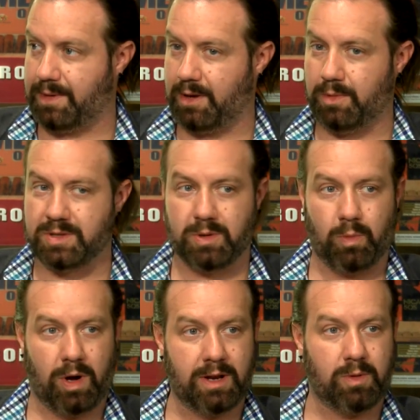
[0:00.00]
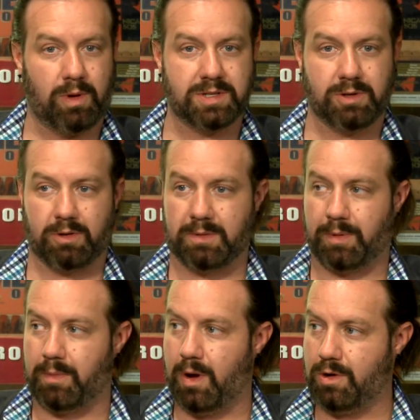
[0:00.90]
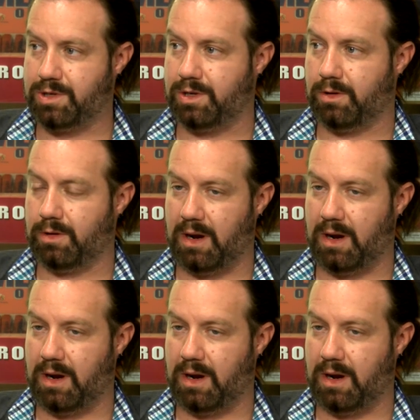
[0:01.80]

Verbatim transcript: but it was one of the ones that were promotional.